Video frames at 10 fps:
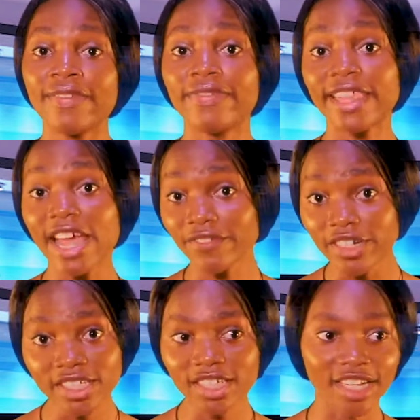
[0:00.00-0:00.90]

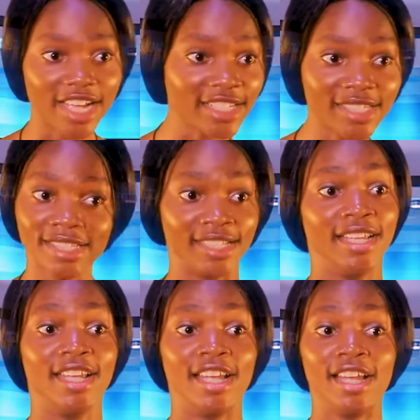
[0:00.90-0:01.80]
Nevertheless,
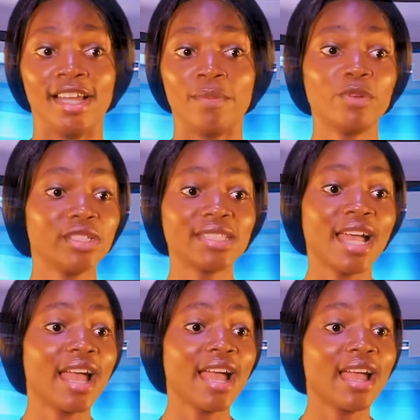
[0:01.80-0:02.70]

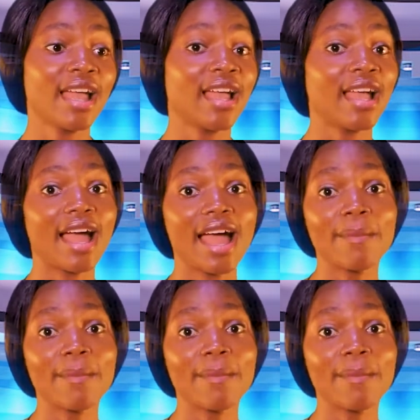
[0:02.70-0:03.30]
Musa